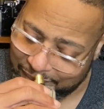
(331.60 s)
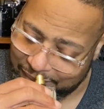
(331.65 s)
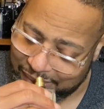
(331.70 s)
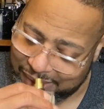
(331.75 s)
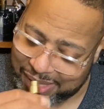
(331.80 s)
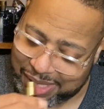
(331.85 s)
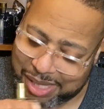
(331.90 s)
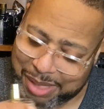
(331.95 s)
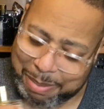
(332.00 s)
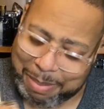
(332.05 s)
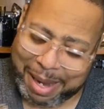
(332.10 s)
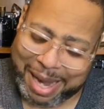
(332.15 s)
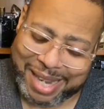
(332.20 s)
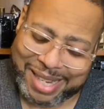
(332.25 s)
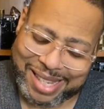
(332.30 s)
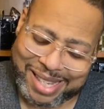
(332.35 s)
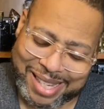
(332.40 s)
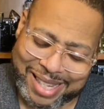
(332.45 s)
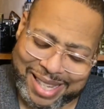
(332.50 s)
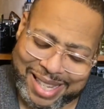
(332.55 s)

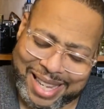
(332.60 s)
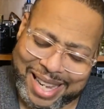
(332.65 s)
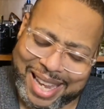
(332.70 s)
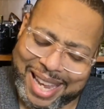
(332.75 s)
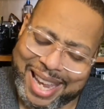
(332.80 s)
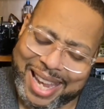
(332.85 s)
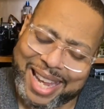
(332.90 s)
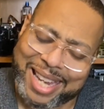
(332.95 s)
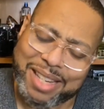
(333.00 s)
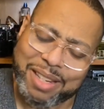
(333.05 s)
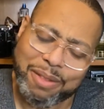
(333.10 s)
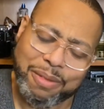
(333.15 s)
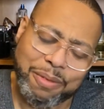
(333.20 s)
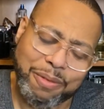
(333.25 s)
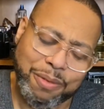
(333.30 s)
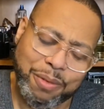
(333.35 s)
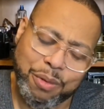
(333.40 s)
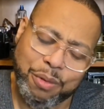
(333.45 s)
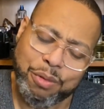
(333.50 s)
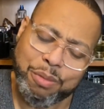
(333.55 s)
spicy, hint of
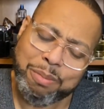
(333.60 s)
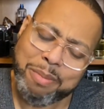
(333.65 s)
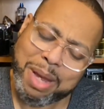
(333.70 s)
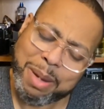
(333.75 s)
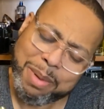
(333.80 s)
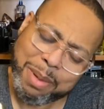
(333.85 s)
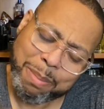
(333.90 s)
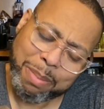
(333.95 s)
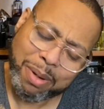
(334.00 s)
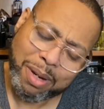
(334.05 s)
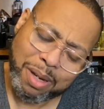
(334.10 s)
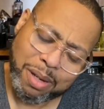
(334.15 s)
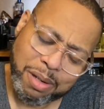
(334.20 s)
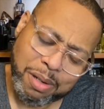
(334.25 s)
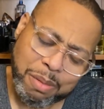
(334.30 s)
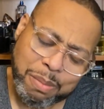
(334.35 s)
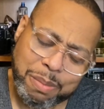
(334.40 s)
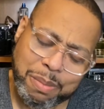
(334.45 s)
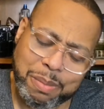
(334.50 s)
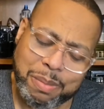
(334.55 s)
fruit, maybe
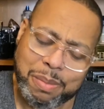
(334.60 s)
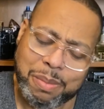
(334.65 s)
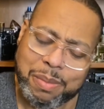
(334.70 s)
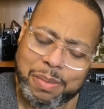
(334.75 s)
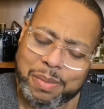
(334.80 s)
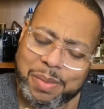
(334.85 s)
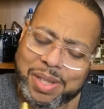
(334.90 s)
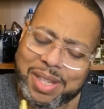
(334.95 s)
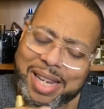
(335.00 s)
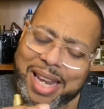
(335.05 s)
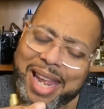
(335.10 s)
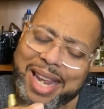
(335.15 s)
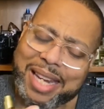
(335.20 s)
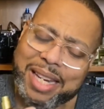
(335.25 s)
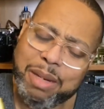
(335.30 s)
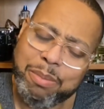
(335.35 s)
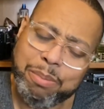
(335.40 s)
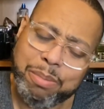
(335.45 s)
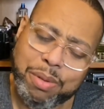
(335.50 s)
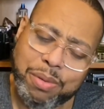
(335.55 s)
plum,
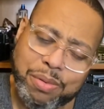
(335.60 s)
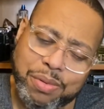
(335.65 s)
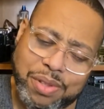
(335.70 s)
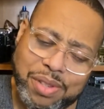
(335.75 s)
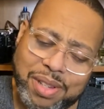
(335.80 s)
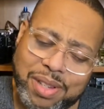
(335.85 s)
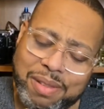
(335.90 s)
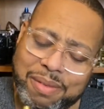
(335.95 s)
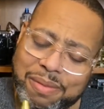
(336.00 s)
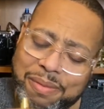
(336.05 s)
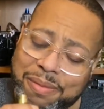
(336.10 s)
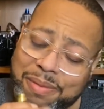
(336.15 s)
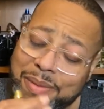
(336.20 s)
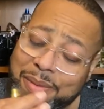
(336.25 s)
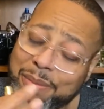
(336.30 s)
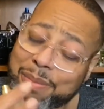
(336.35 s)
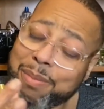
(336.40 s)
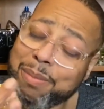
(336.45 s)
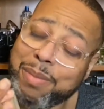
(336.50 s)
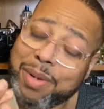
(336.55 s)
slightly boozy,
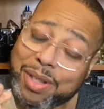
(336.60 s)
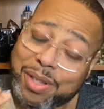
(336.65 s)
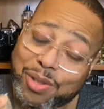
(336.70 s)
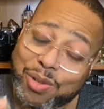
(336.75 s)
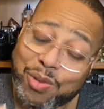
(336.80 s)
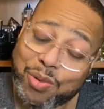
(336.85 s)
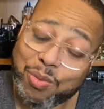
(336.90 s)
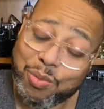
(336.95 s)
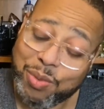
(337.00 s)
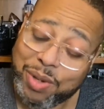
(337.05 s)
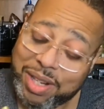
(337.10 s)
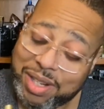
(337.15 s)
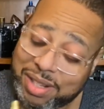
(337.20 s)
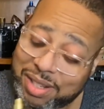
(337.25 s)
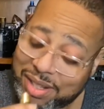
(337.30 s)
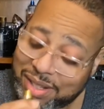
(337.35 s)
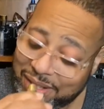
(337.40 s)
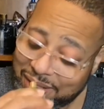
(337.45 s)
but sweet.